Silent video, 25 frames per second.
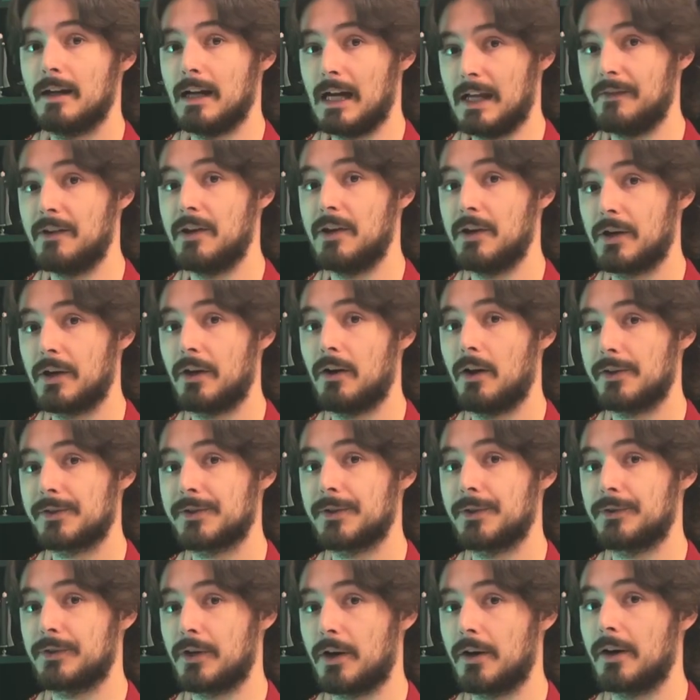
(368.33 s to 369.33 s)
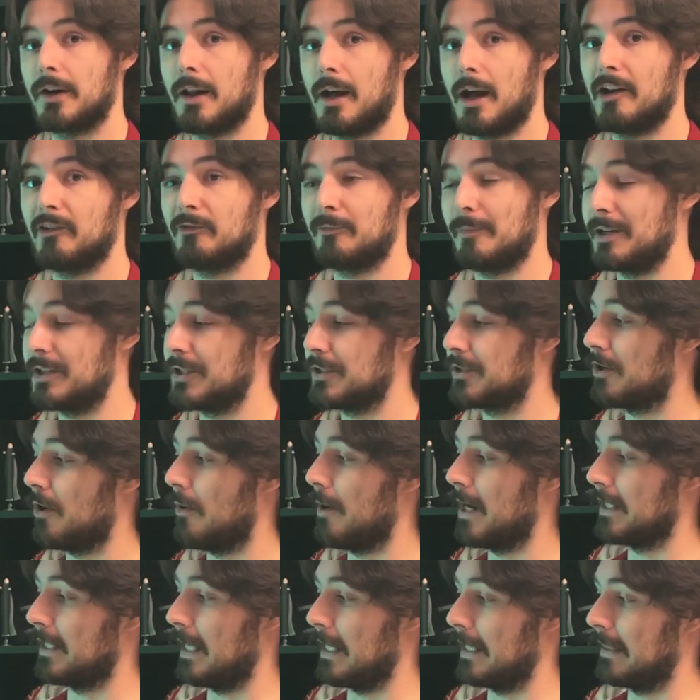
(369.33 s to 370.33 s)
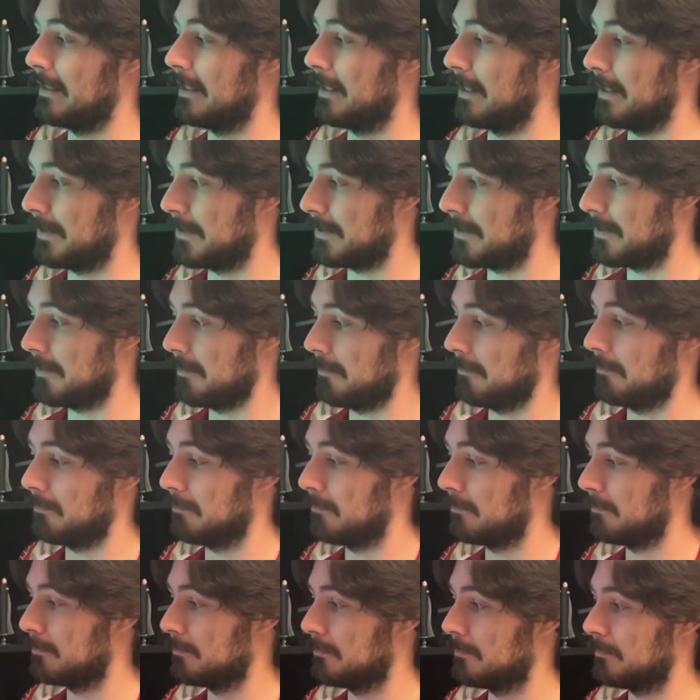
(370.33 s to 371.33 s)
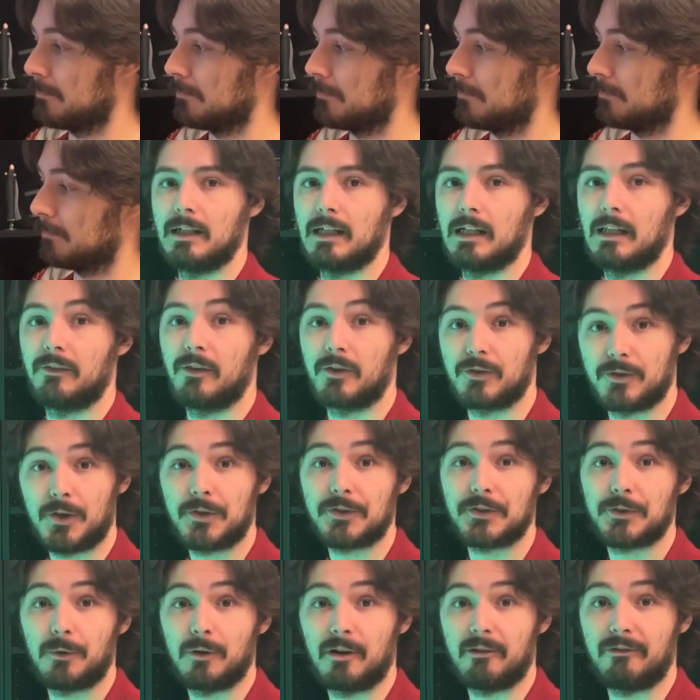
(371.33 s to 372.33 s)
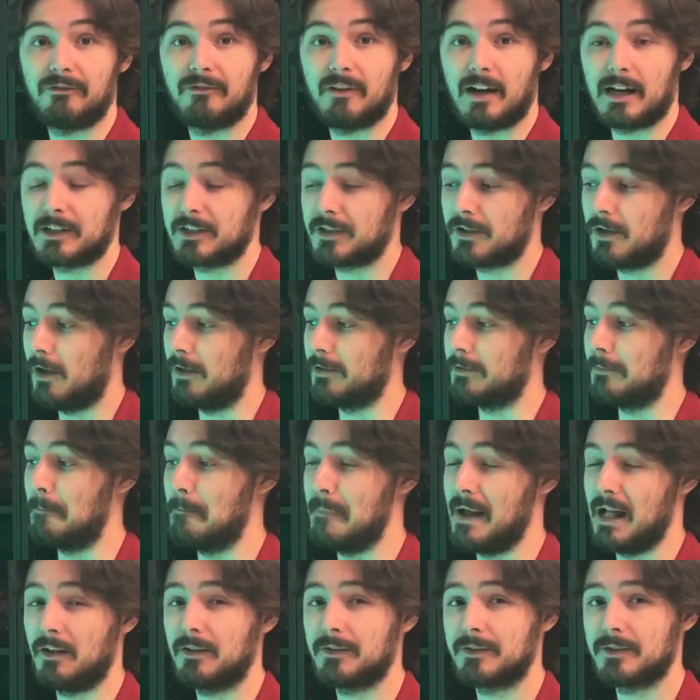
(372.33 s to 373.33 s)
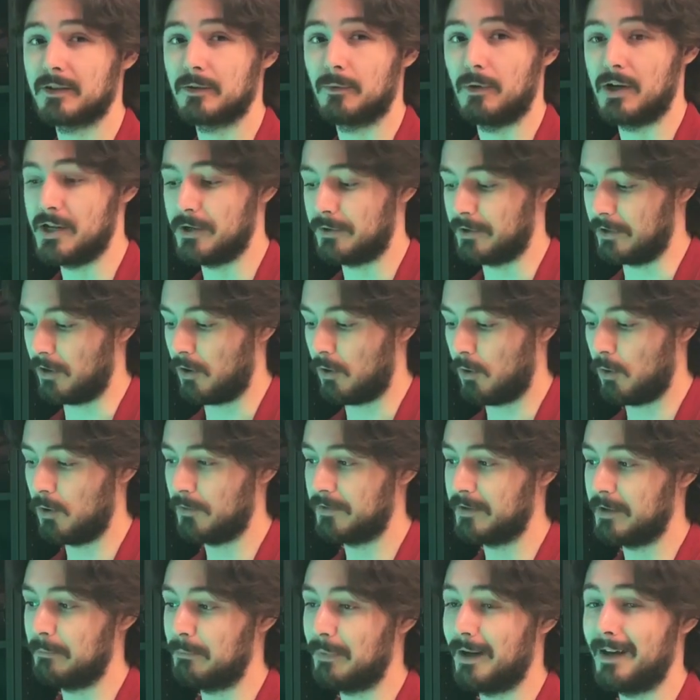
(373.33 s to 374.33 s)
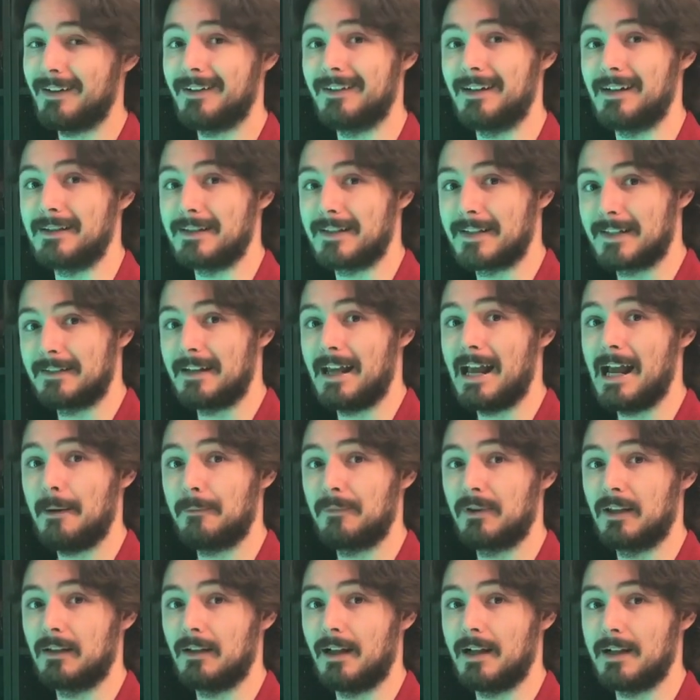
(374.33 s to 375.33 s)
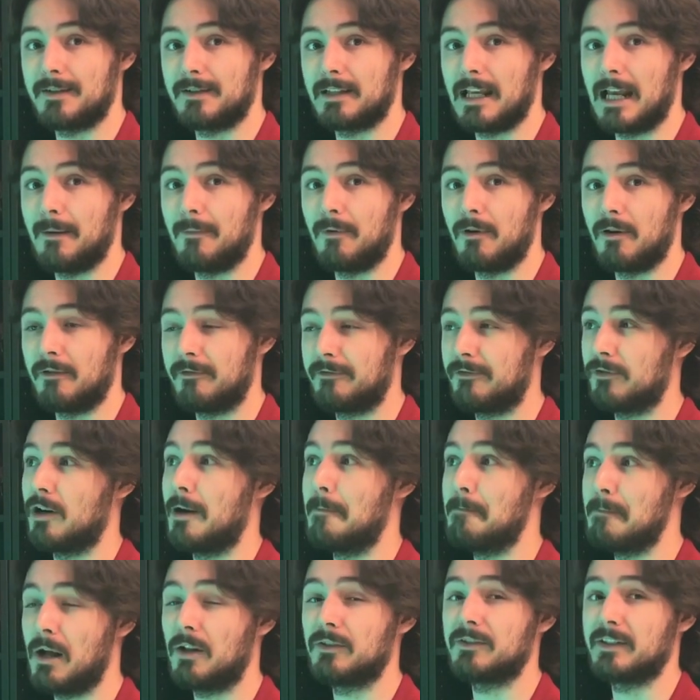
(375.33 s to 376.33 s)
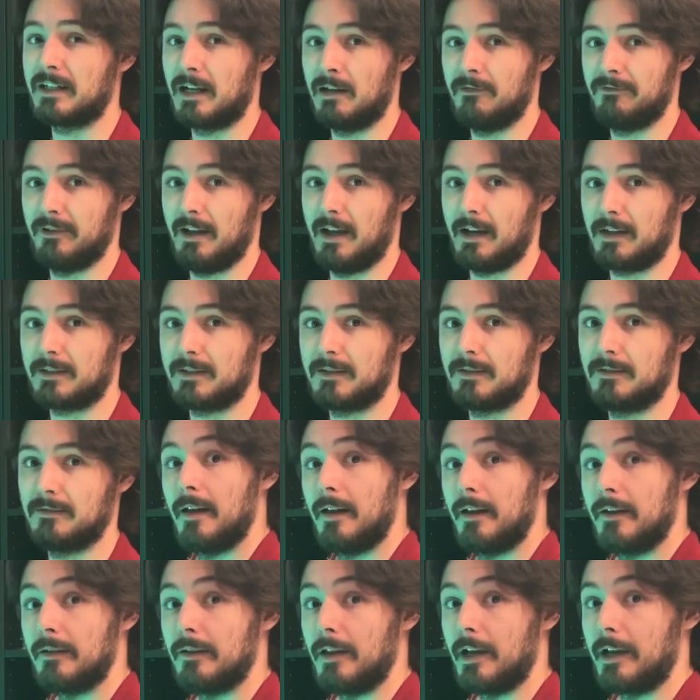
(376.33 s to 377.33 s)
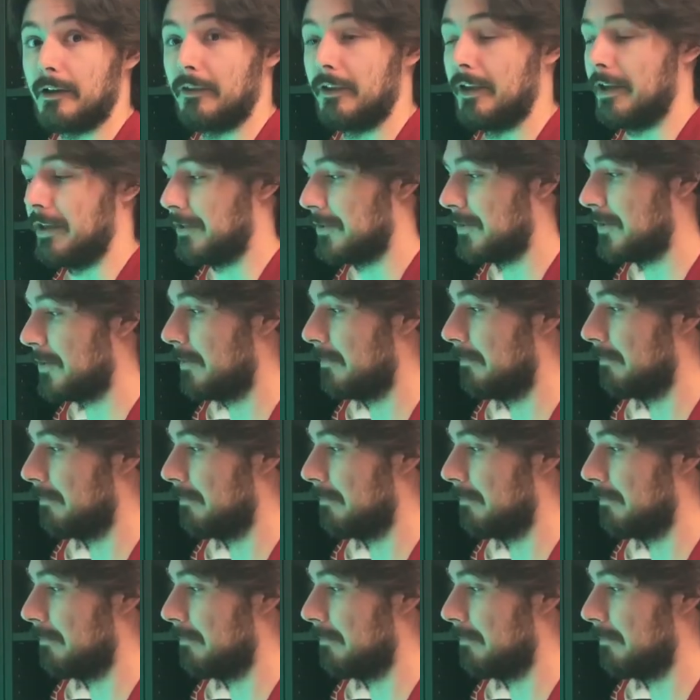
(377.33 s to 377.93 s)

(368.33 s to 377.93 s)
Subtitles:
And then you can also turn it off by just going like this. There's also an effect called melt, where you can hold the button and stab the lightsaber for a melting effect. Like this.